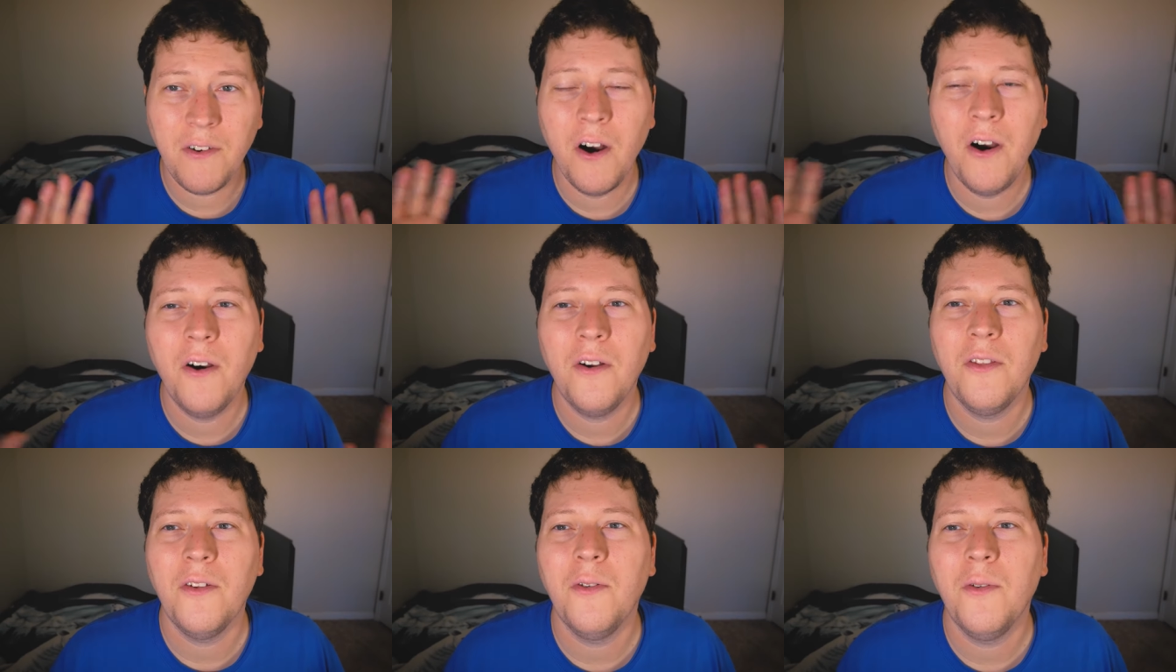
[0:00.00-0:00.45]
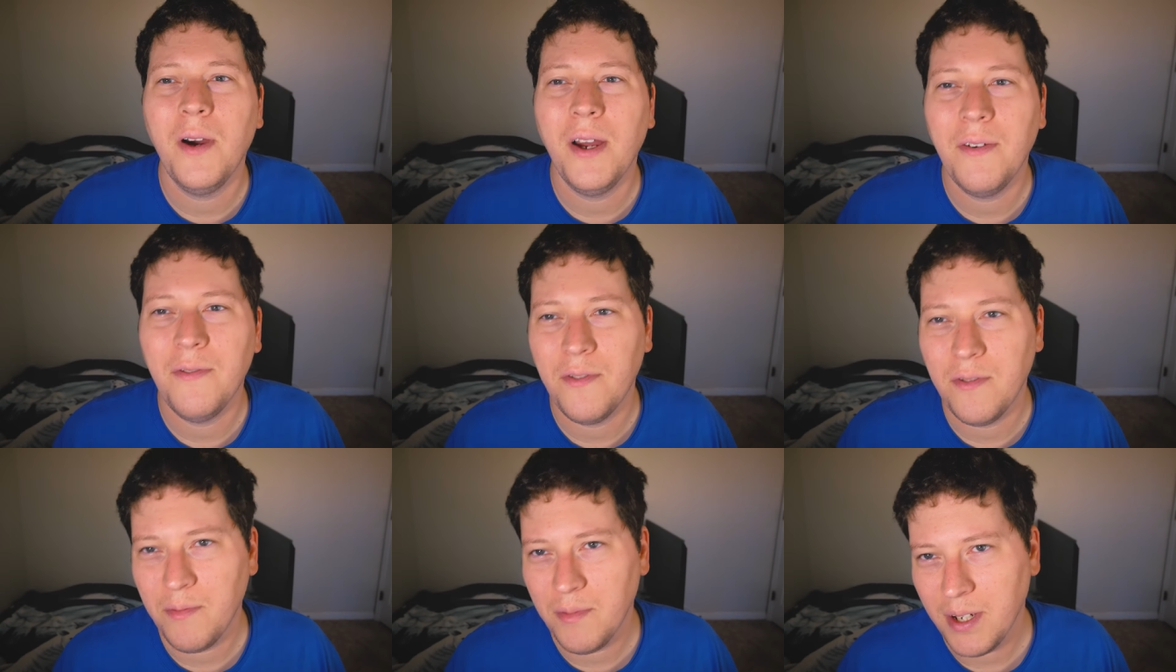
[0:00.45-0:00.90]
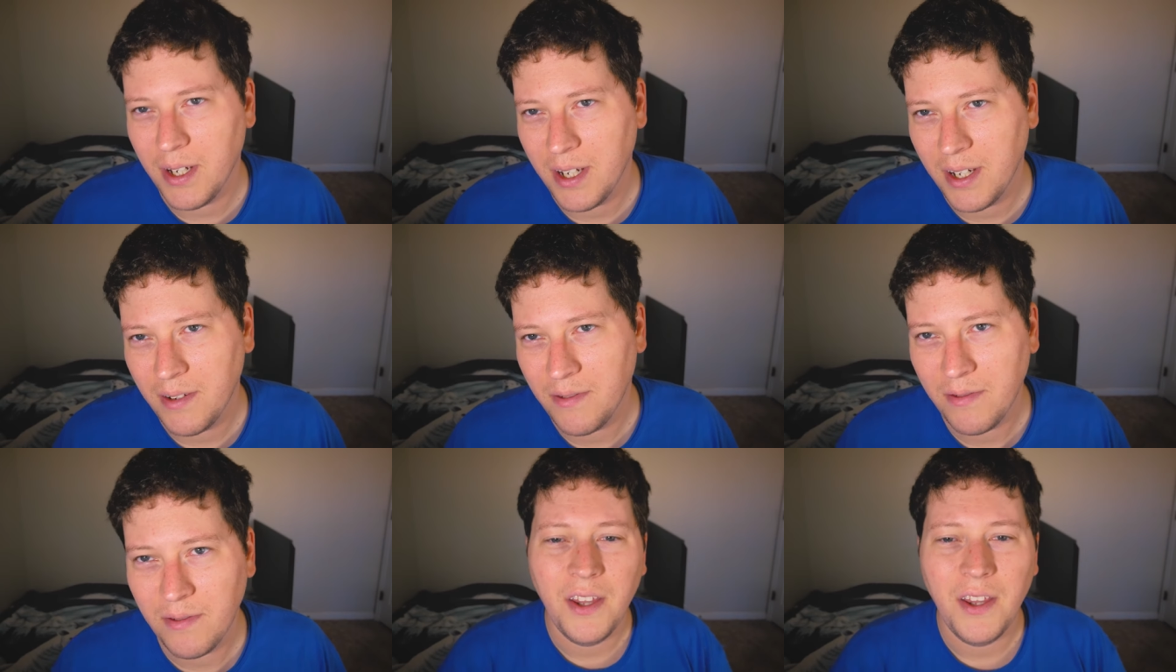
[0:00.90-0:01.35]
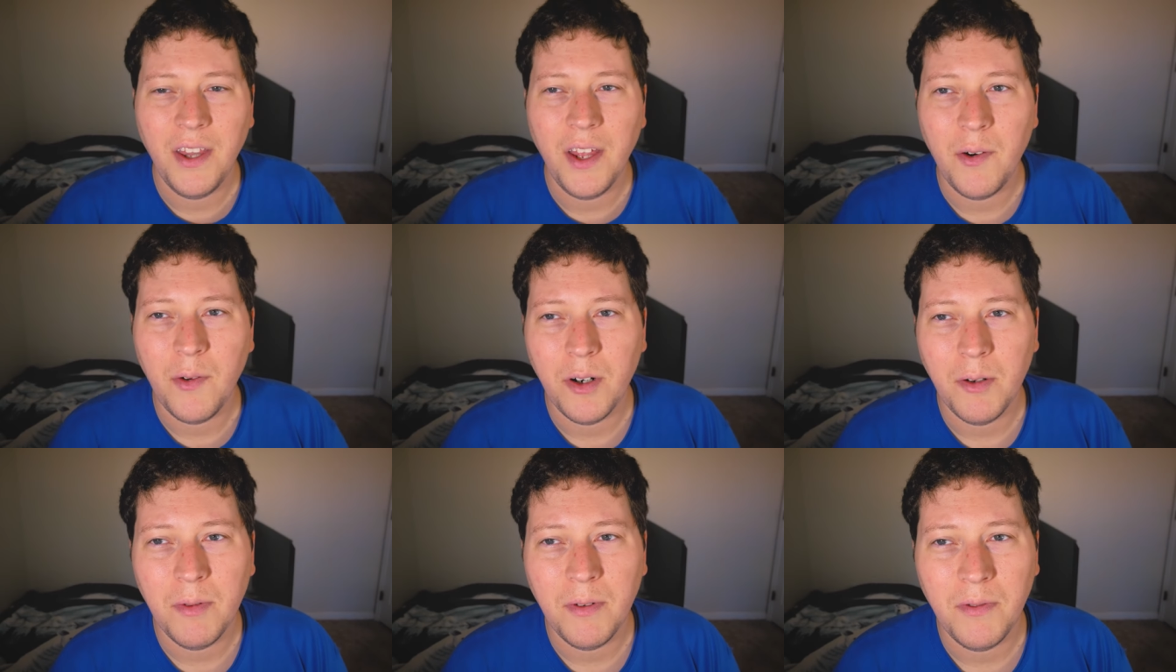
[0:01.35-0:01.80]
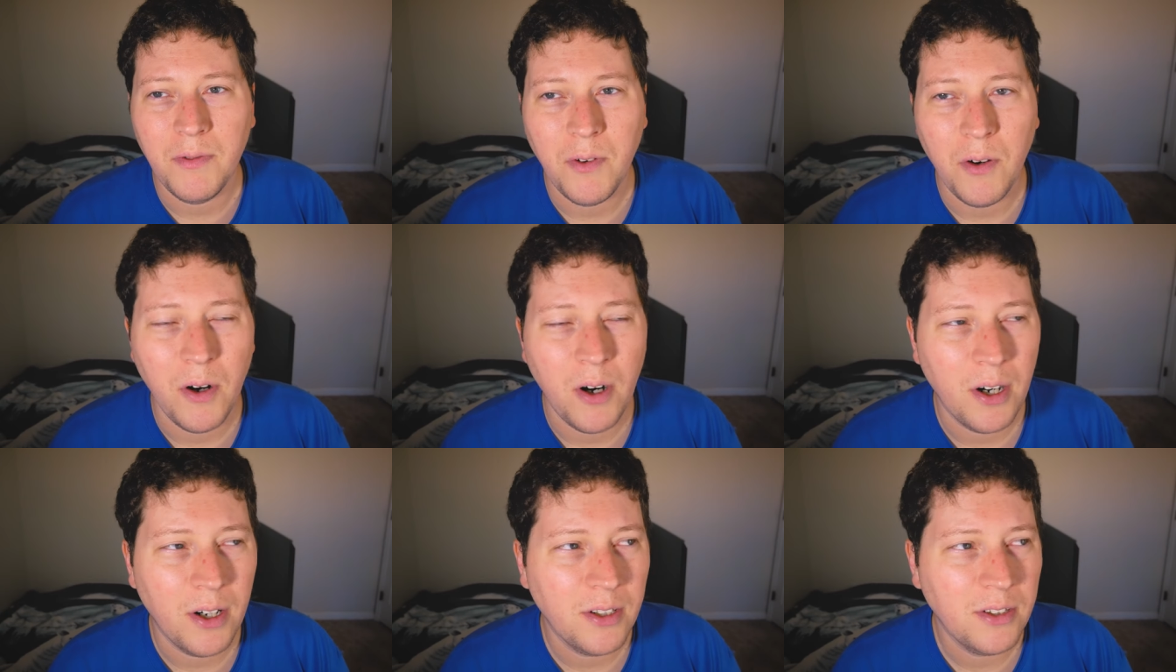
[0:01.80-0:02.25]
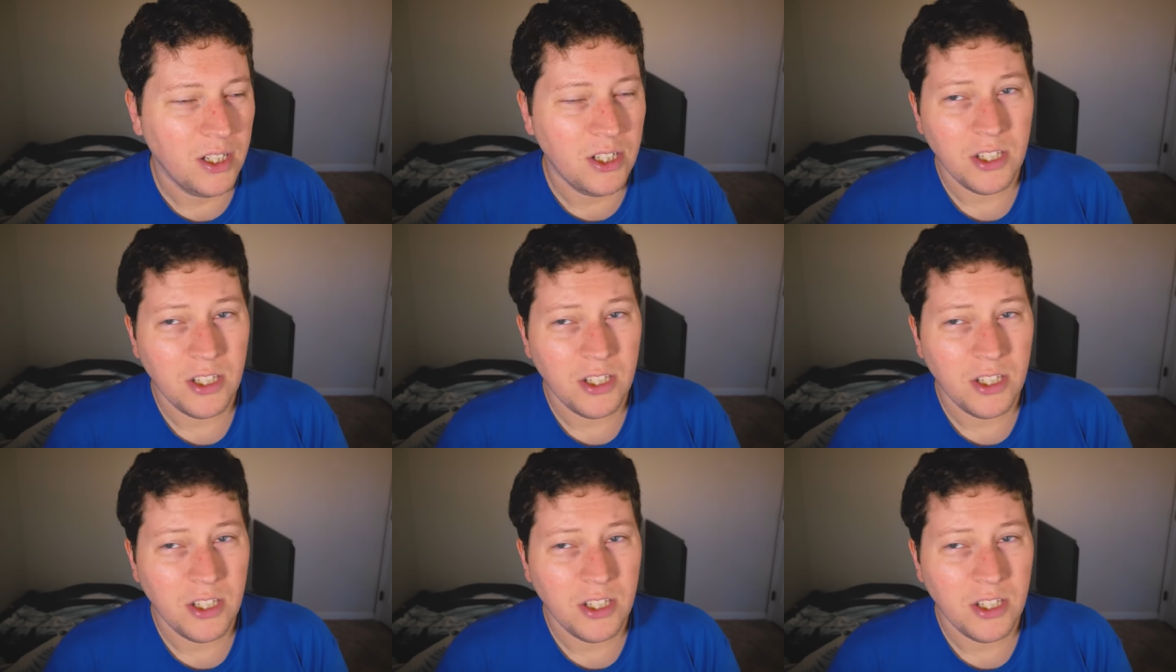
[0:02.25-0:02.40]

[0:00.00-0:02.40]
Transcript: farther away from me than they were before.